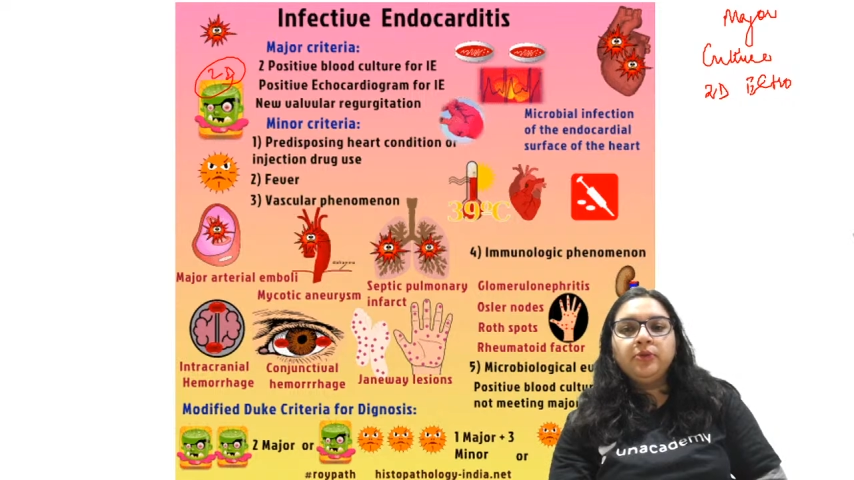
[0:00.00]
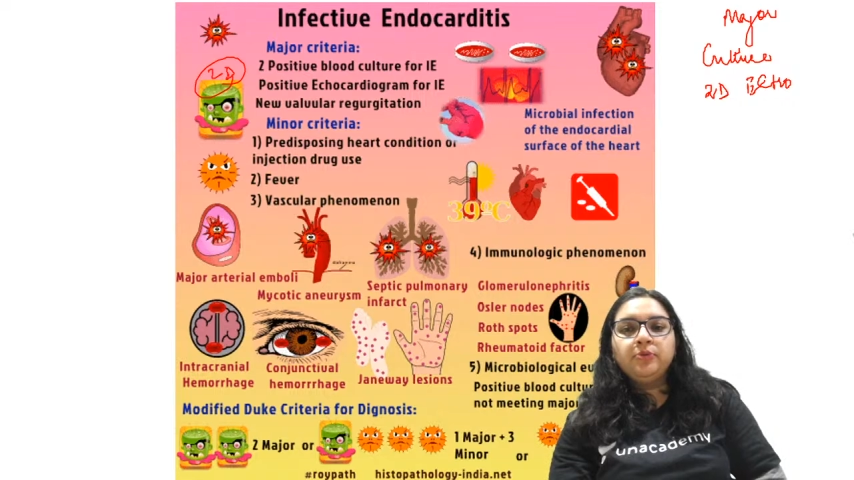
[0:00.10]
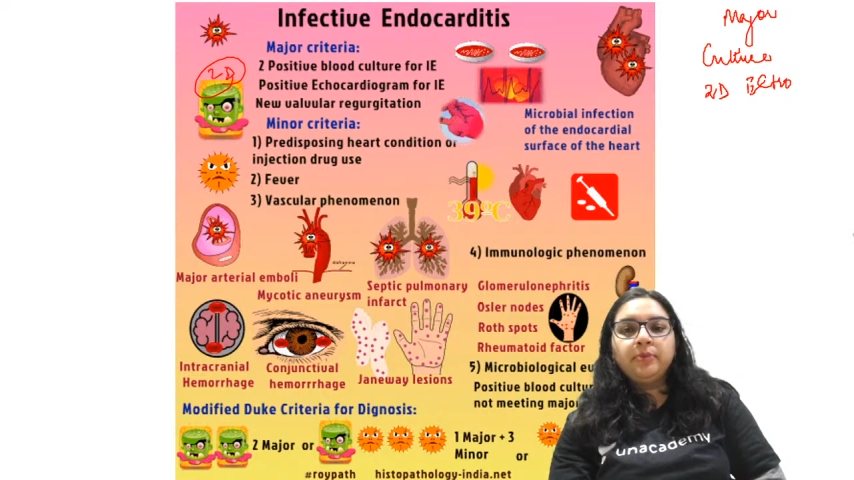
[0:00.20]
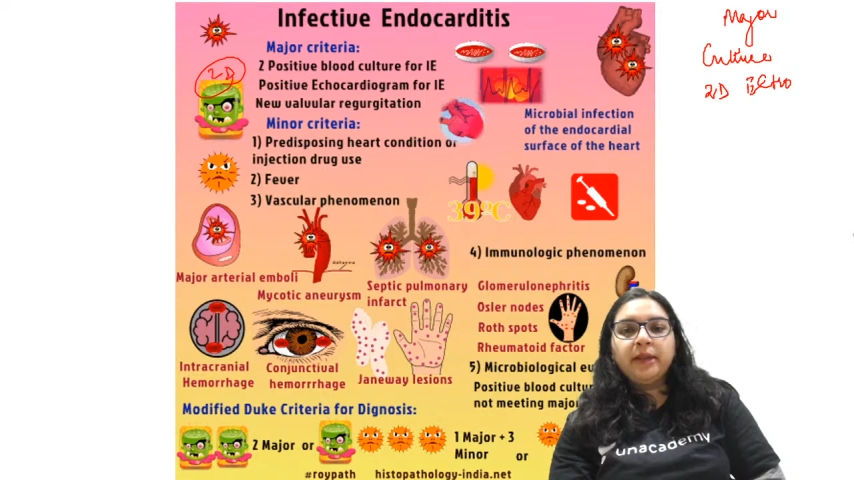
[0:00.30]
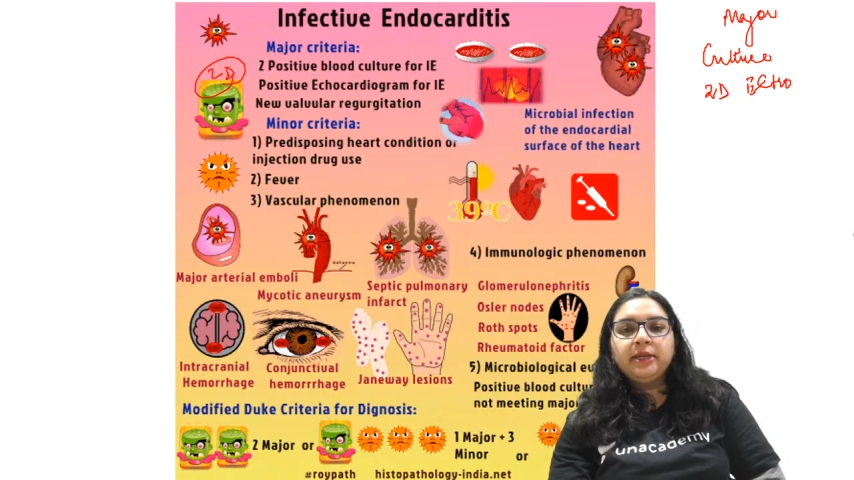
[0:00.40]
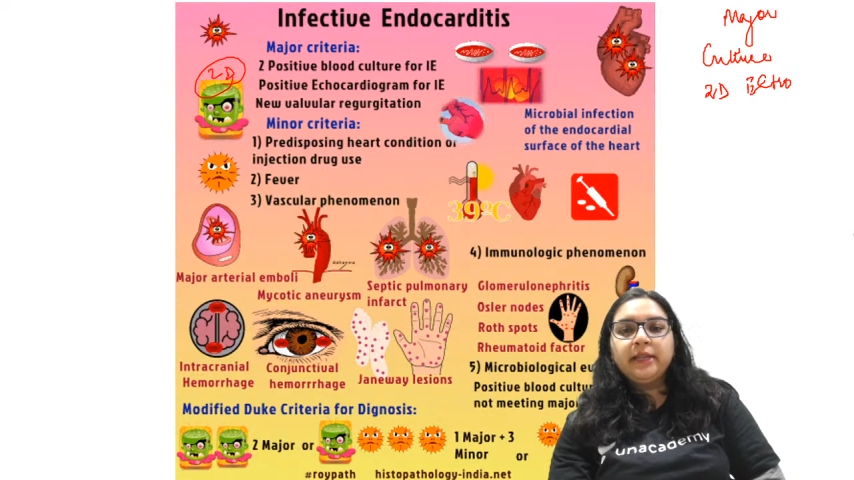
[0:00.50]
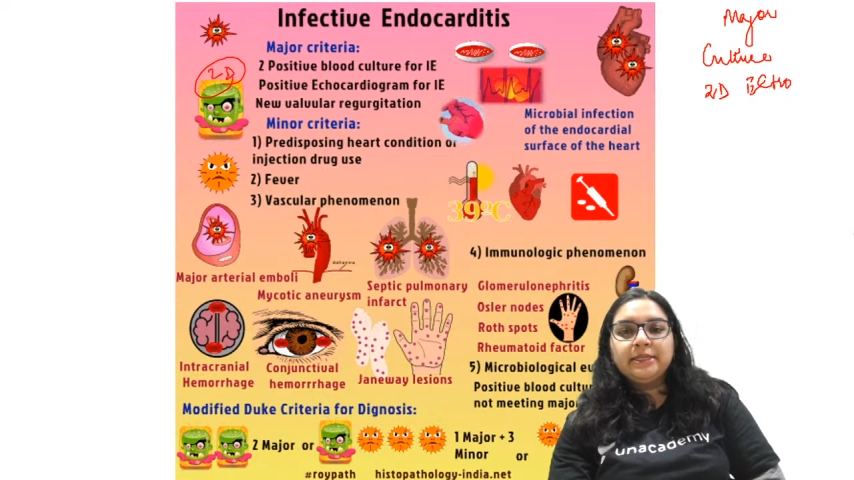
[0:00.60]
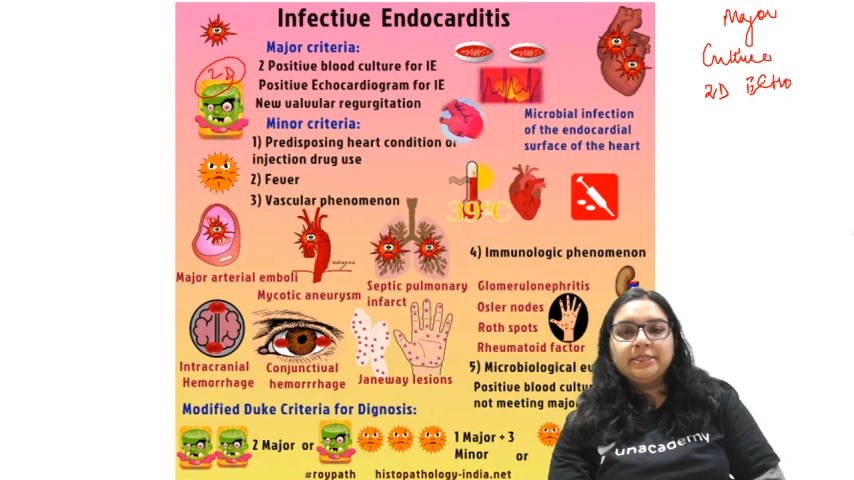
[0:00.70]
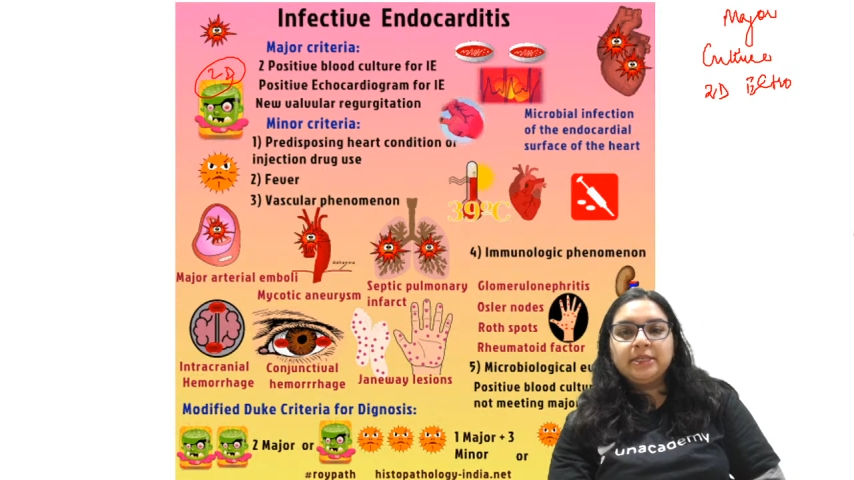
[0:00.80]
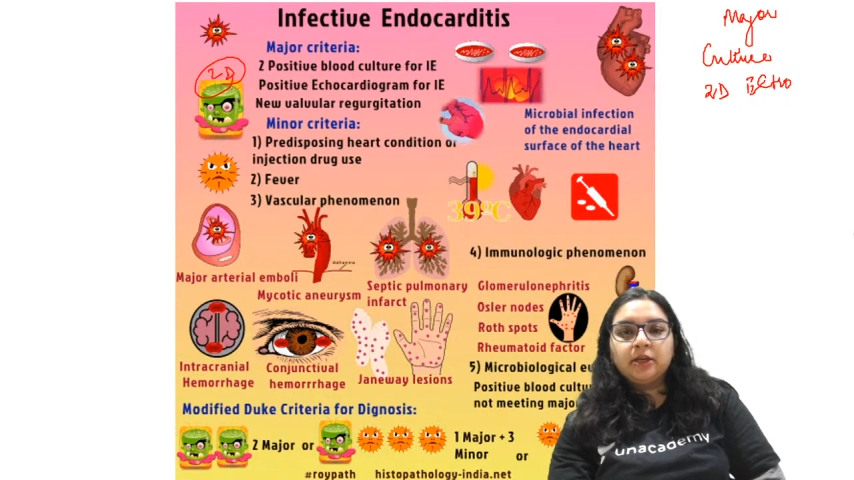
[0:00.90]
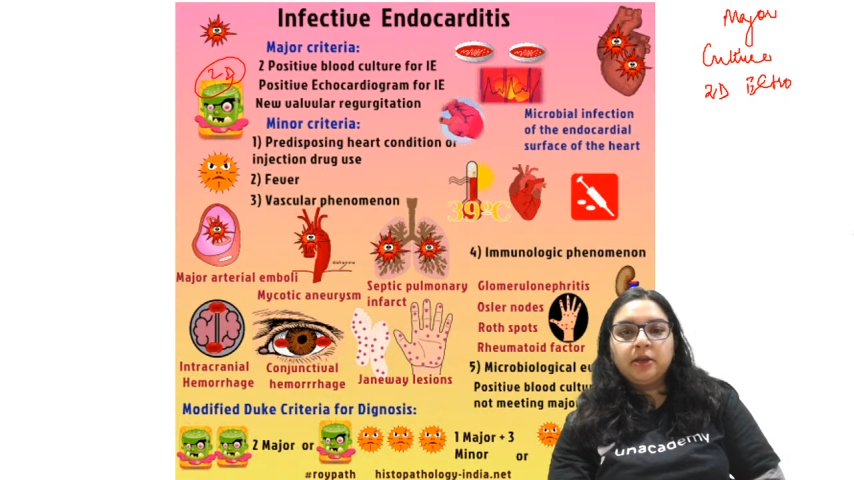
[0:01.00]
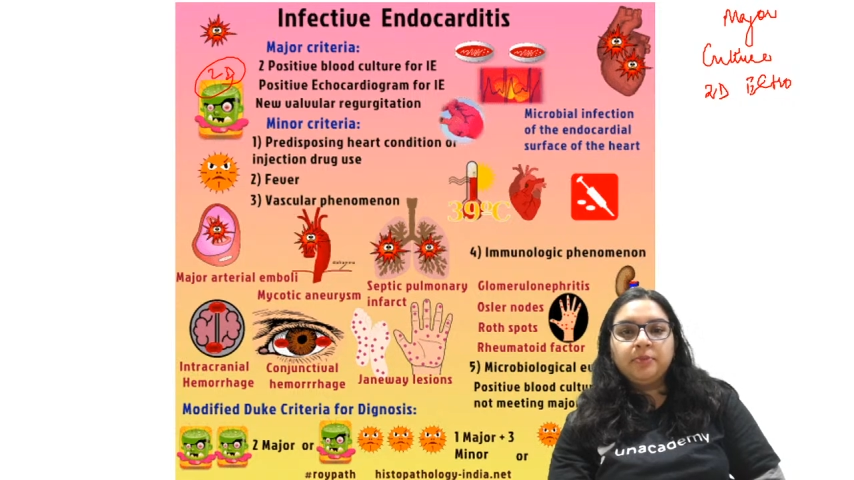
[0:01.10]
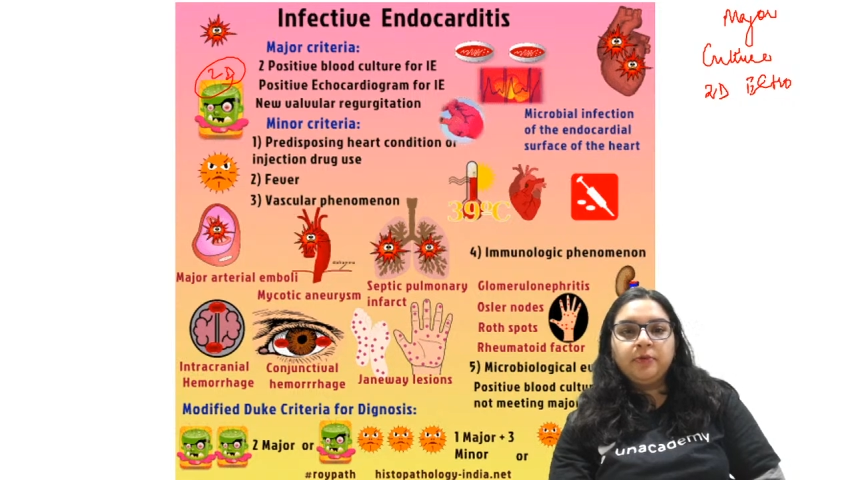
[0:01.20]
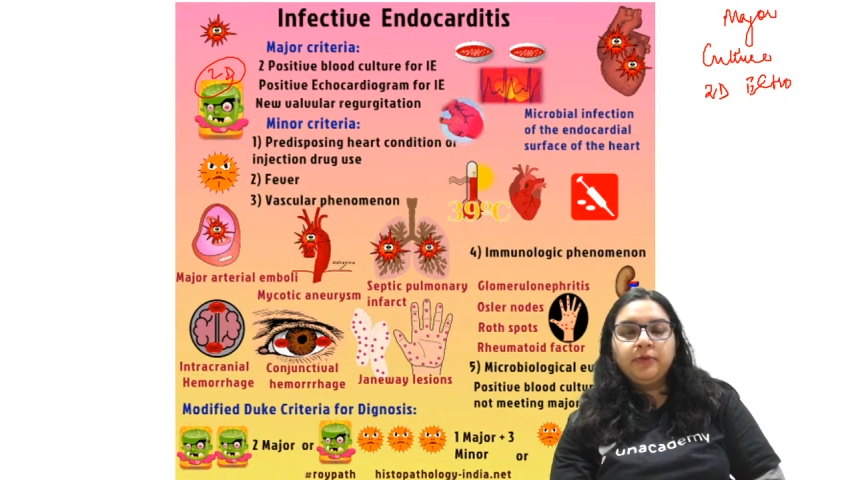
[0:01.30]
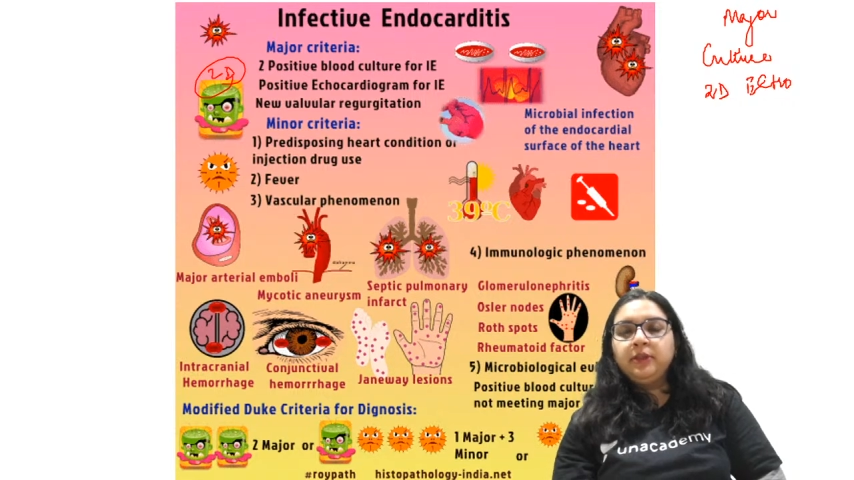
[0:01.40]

you might get stuck up over